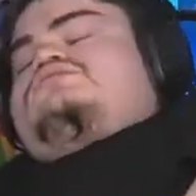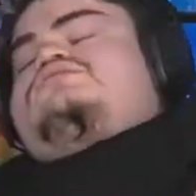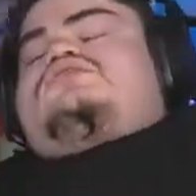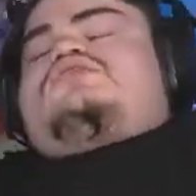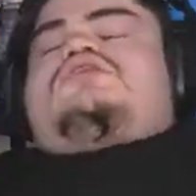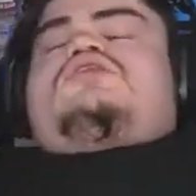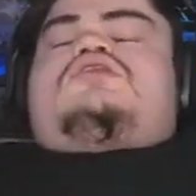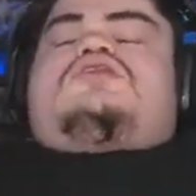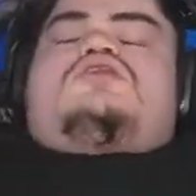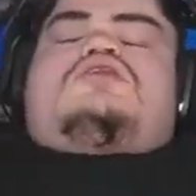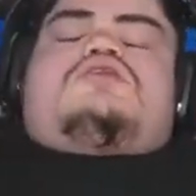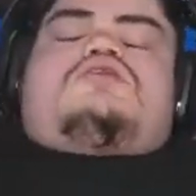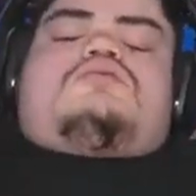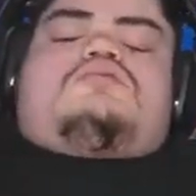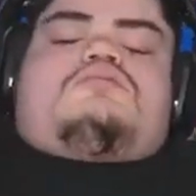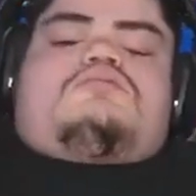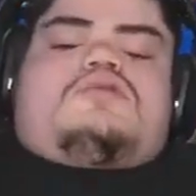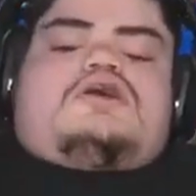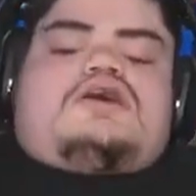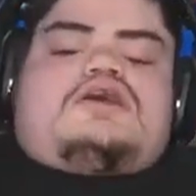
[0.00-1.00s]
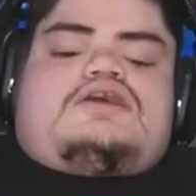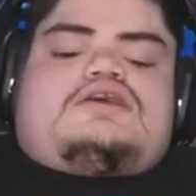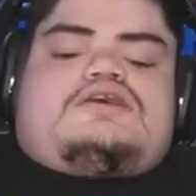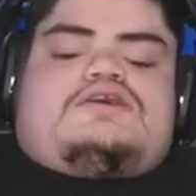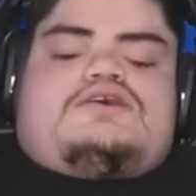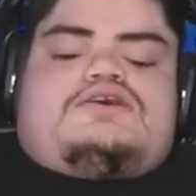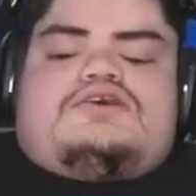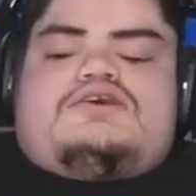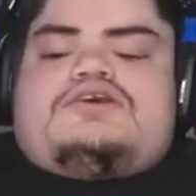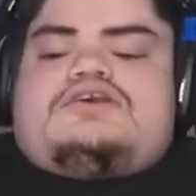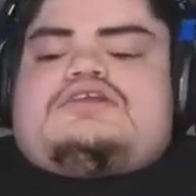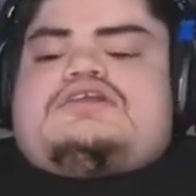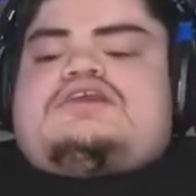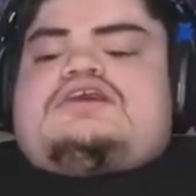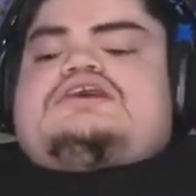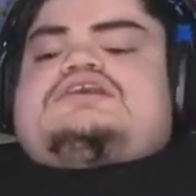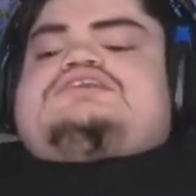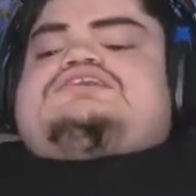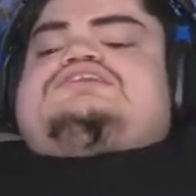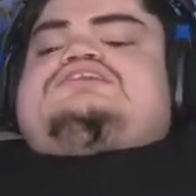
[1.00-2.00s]
Oh, my
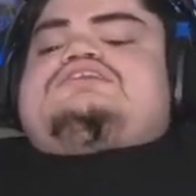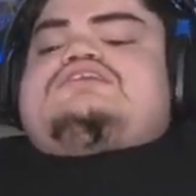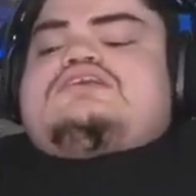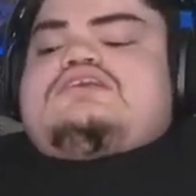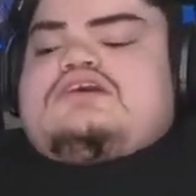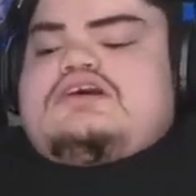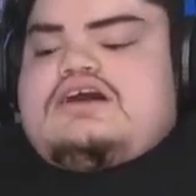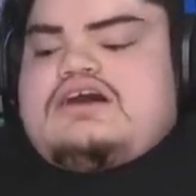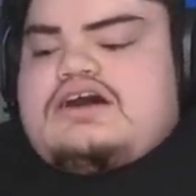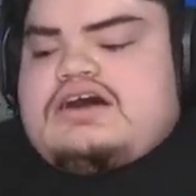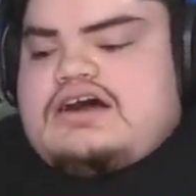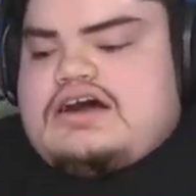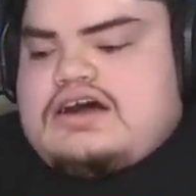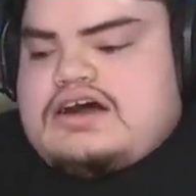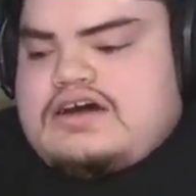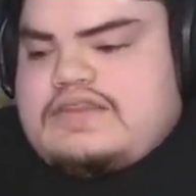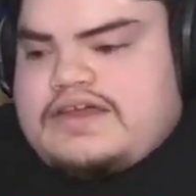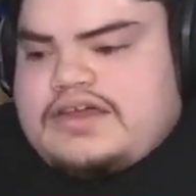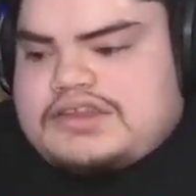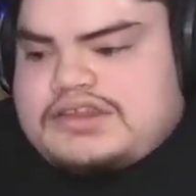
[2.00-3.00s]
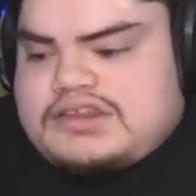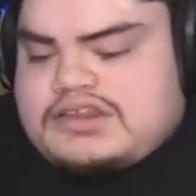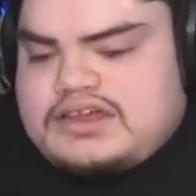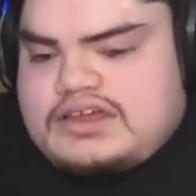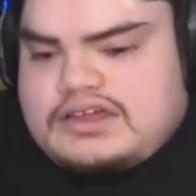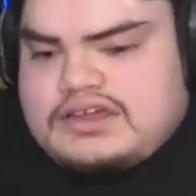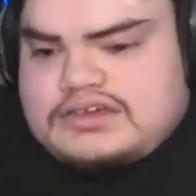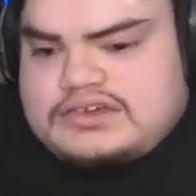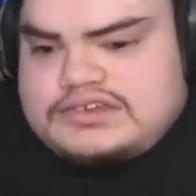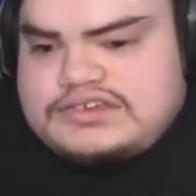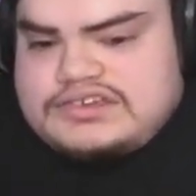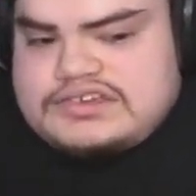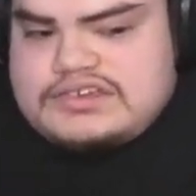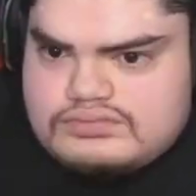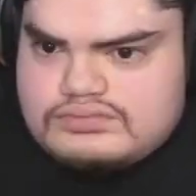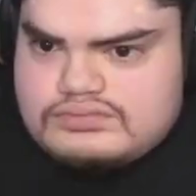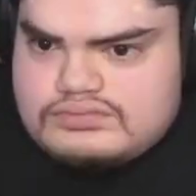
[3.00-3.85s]
goodness. Oh, that stinks.